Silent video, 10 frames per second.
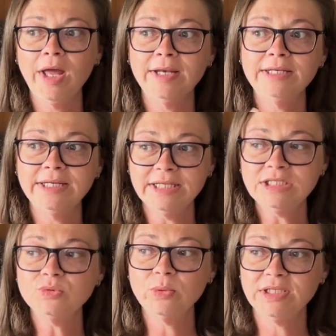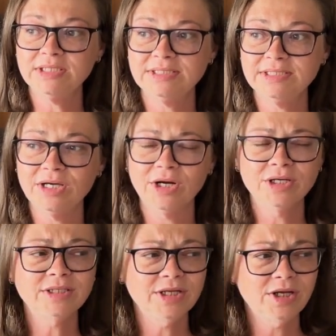knit with this
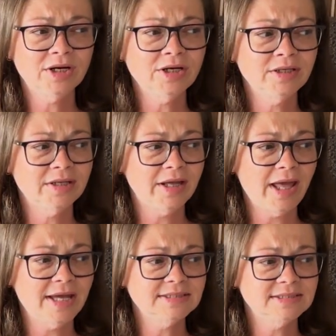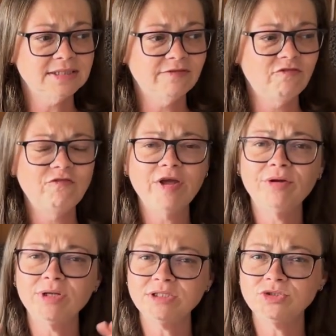yarn, the yarn has a
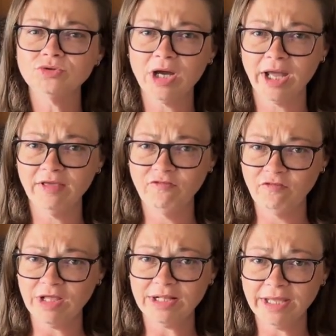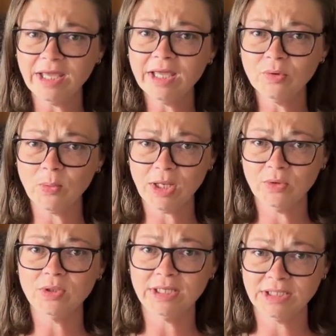very dry feeling when you
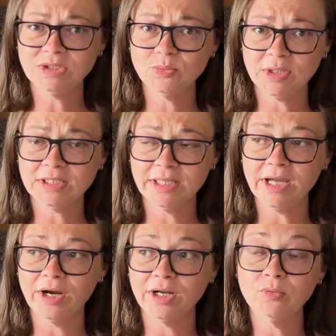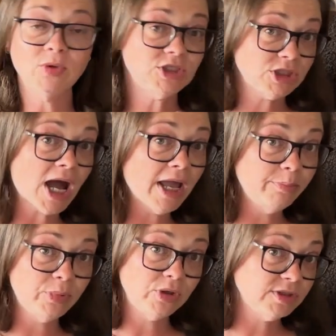knit with the yarn, which I
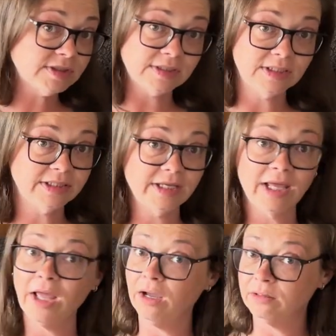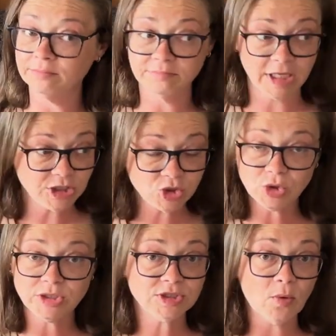personally
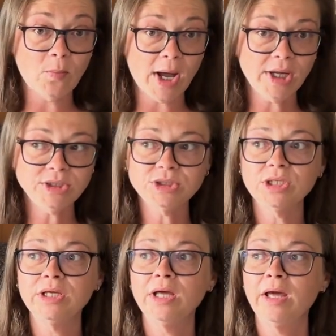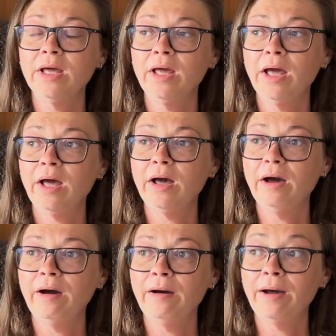enjoy so much.
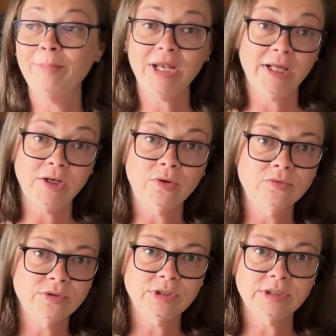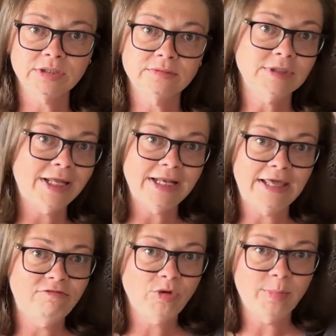But I know not
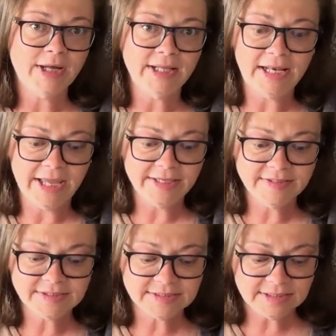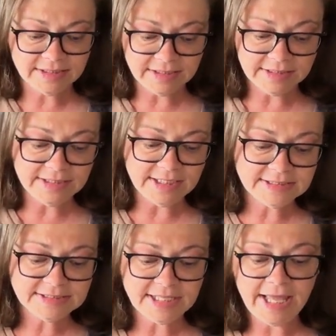everybody likes
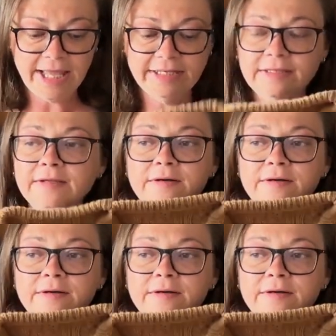this. And